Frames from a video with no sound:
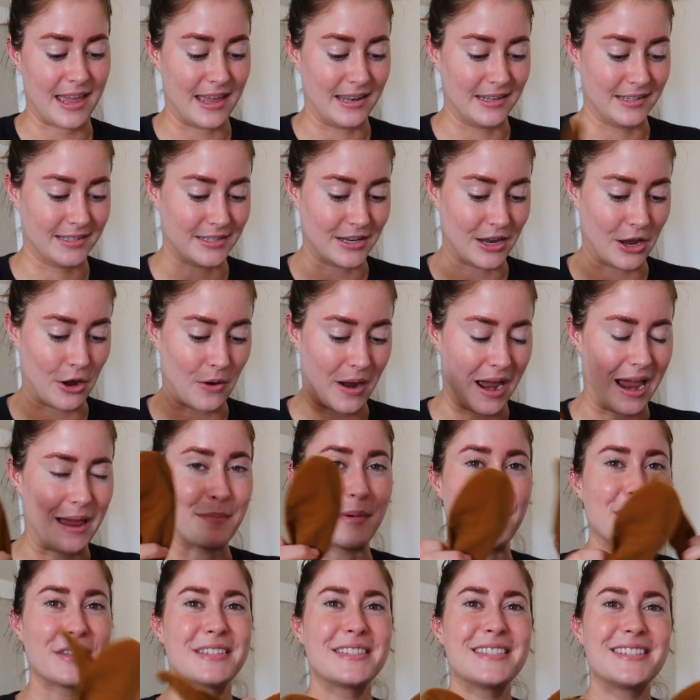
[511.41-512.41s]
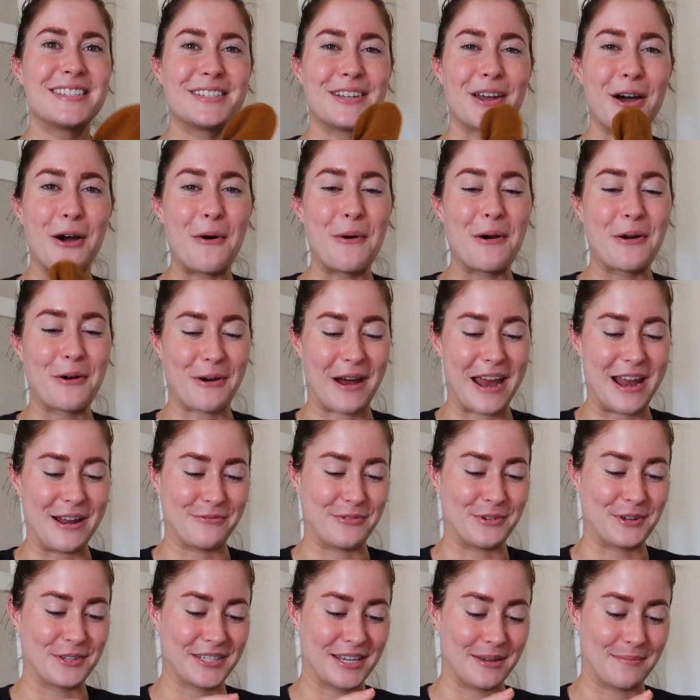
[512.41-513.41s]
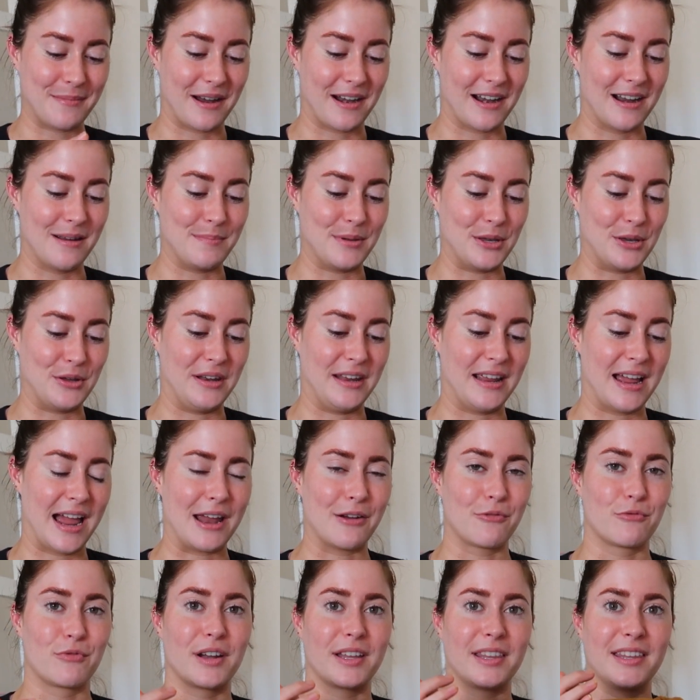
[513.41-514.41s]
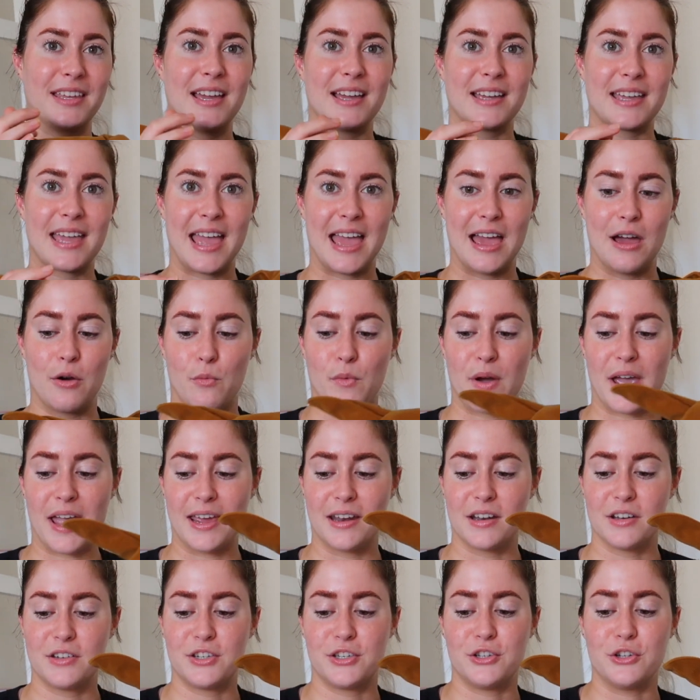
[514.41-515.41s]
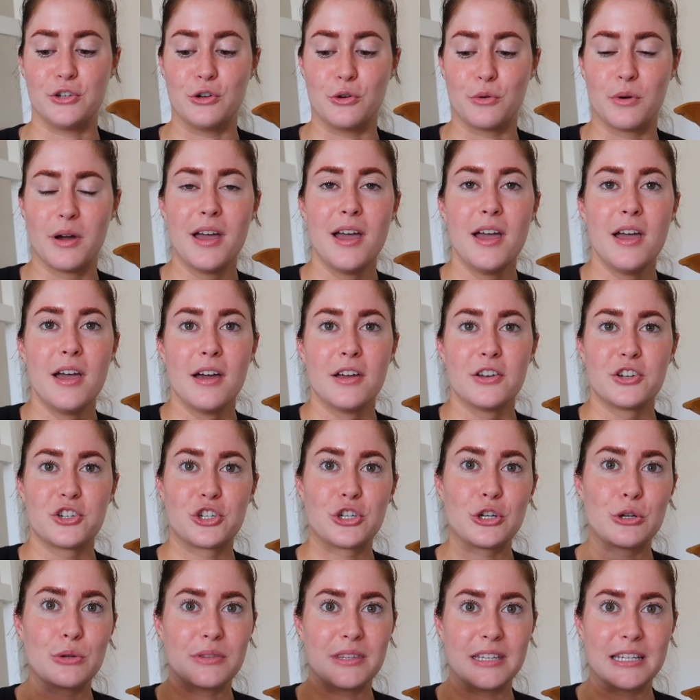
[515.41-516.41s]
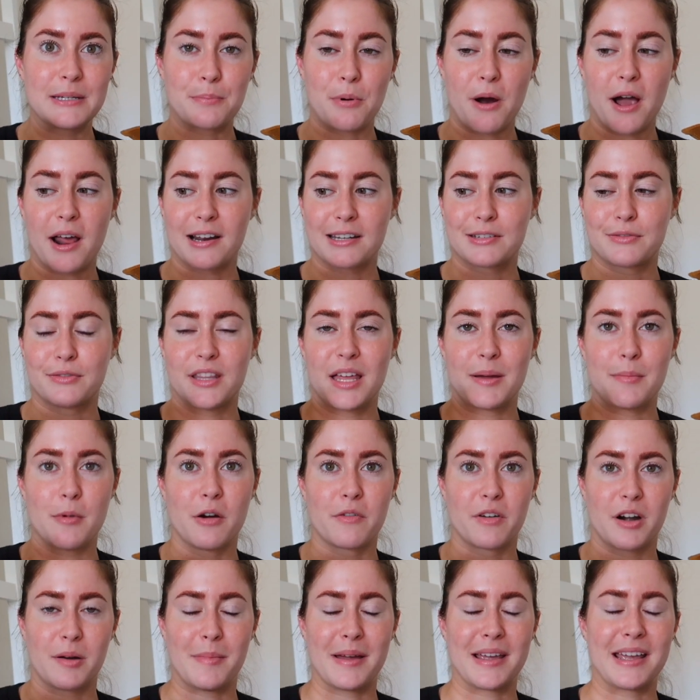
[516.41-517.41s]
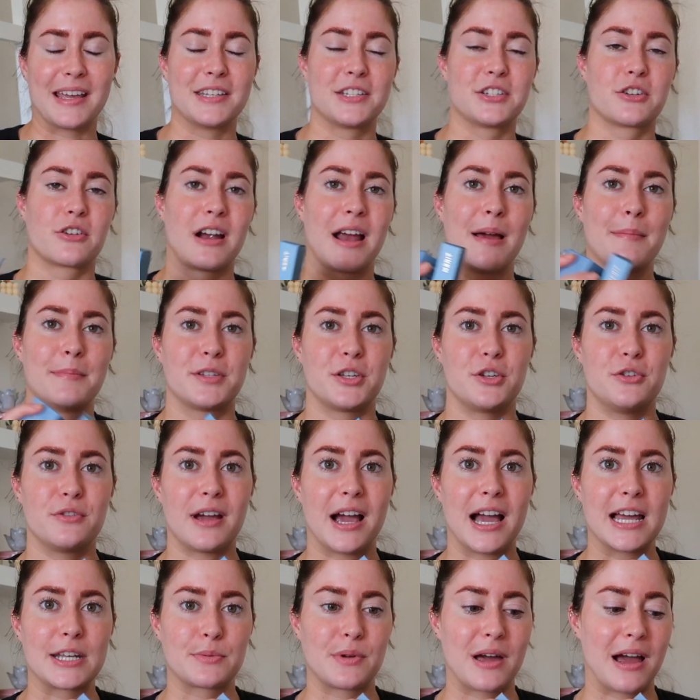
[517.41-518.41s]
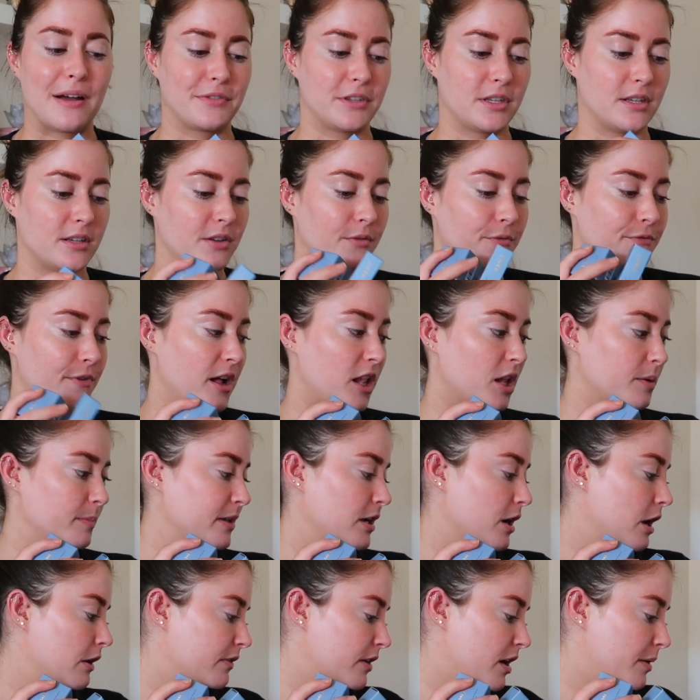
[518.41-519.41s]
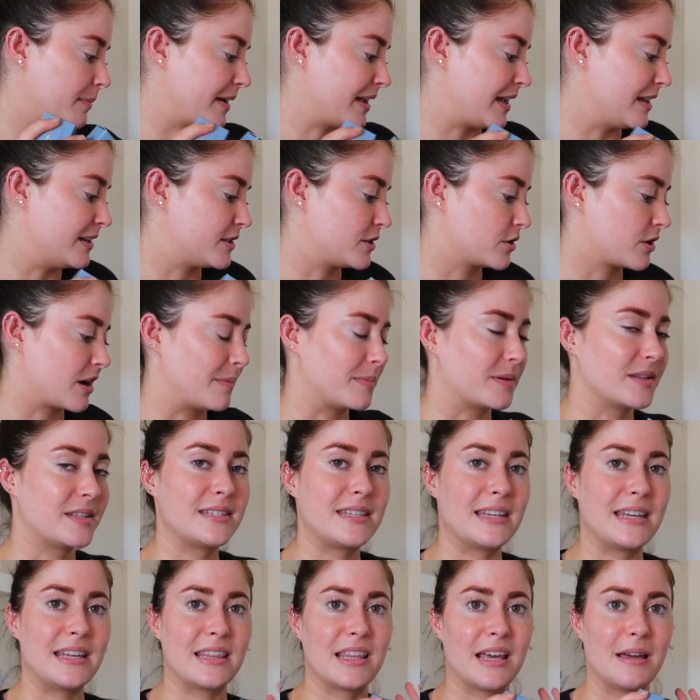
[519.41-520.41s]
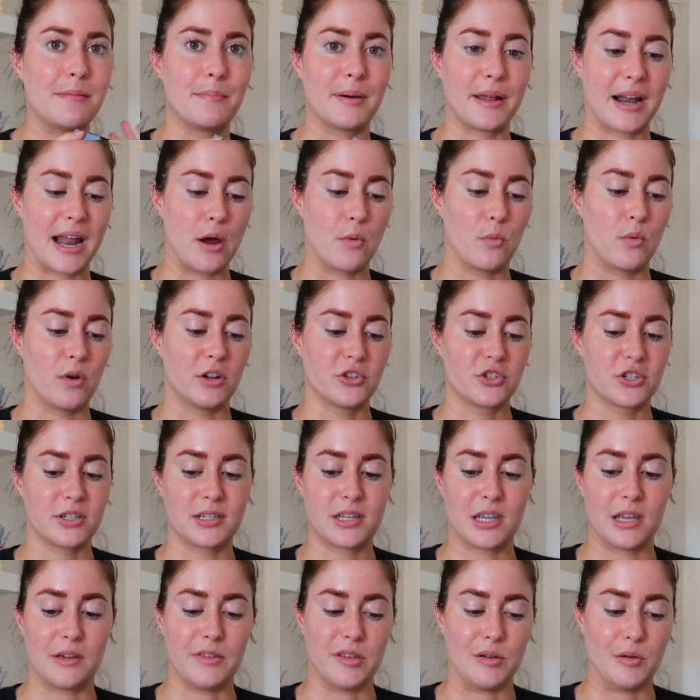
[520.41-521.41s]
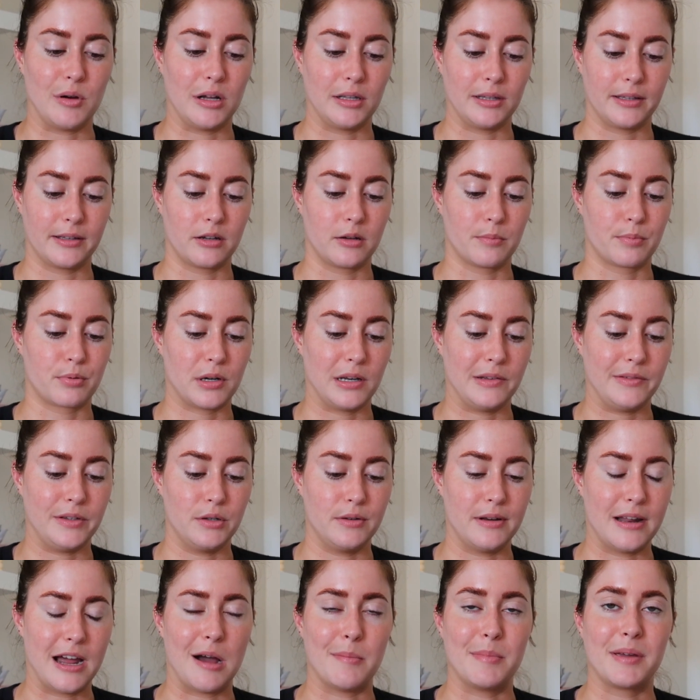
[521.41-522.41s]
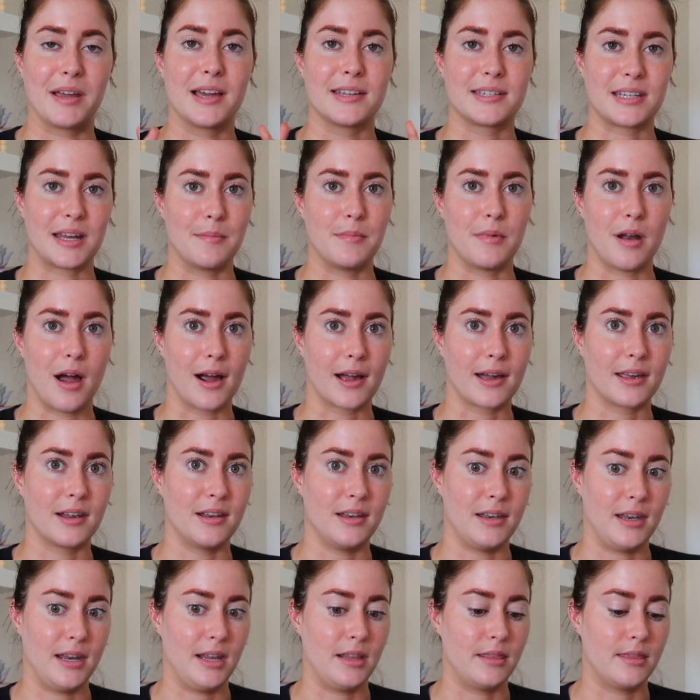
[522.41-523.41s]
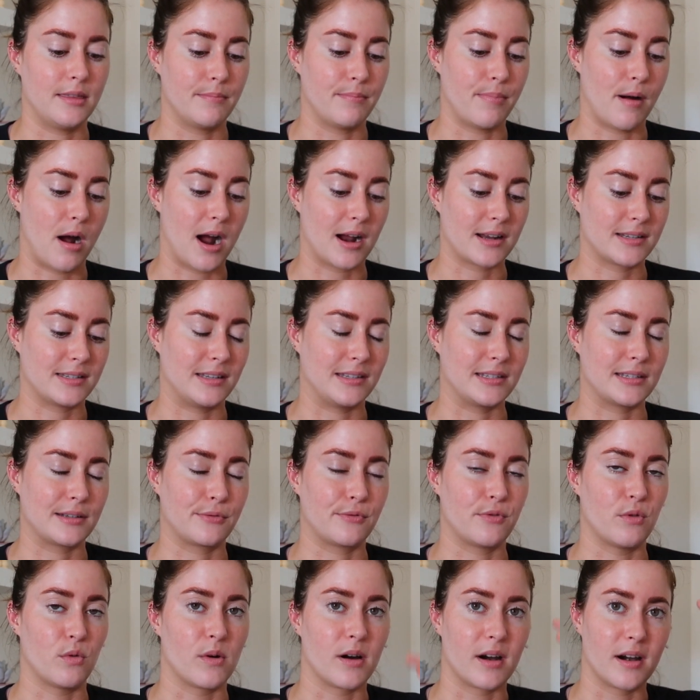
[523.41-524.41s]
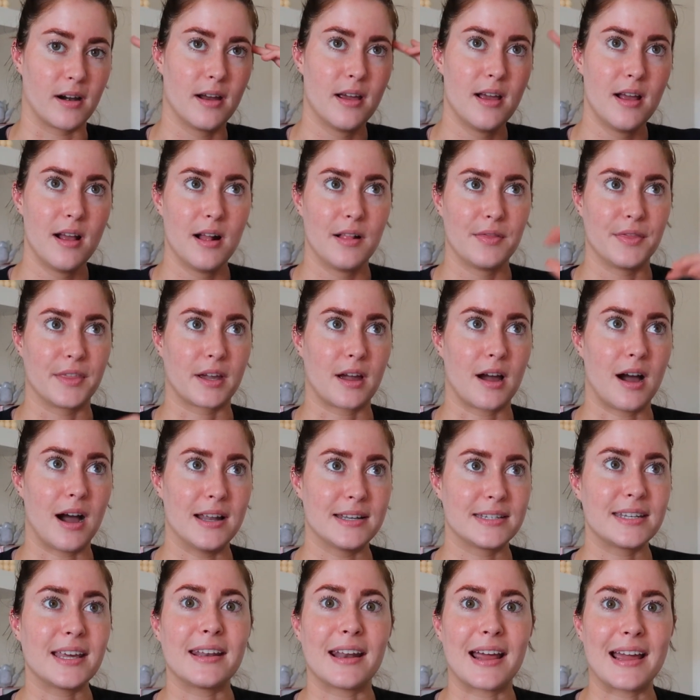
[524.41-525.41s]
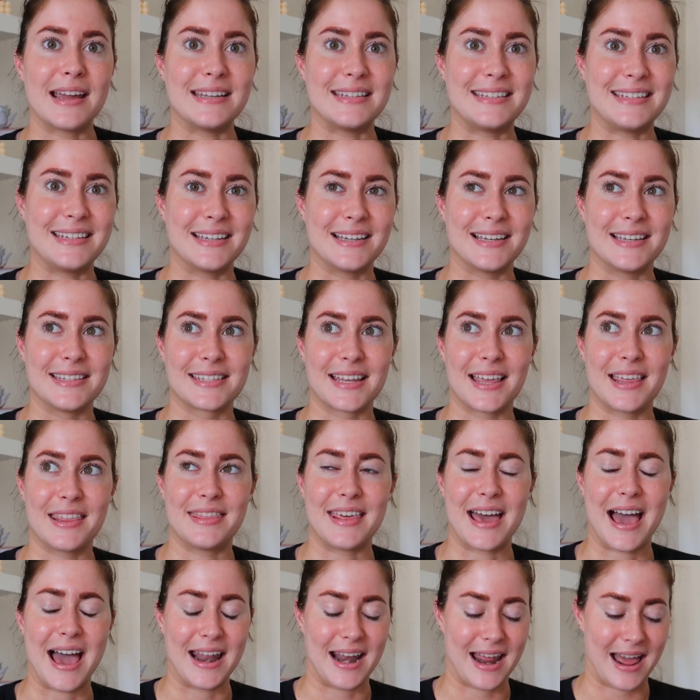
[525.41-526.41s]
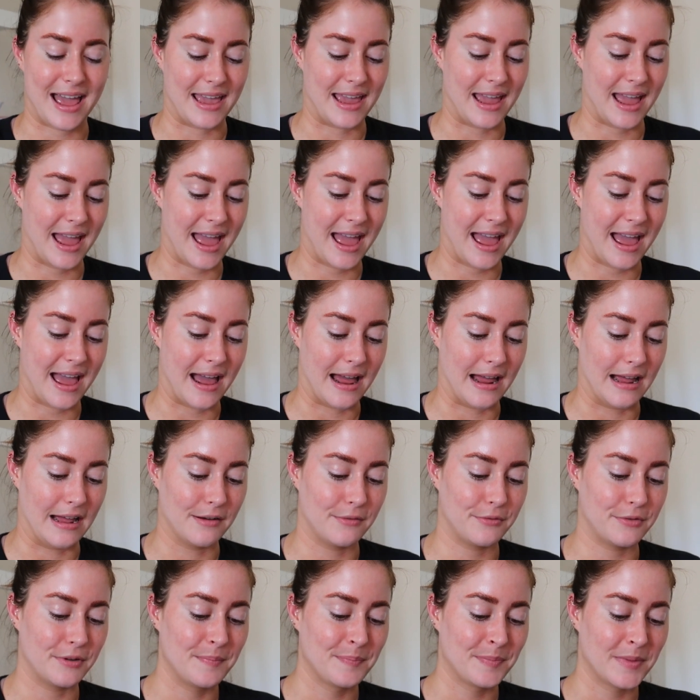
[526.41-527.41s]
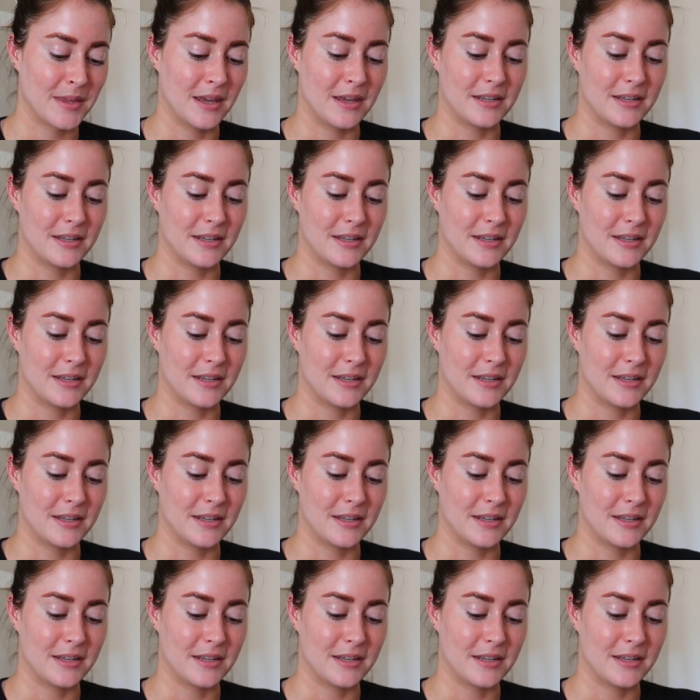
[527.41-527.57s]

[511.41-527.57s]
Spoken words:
And so I'm so grateful to Merit Beauty. I really can't wait to shoot these products for them over on my Instagram. So you guys will have to follow me over on my Instagram to see them, but I will just give you a little preview now because I'm not gonna need the boxes for the content ideas that I have.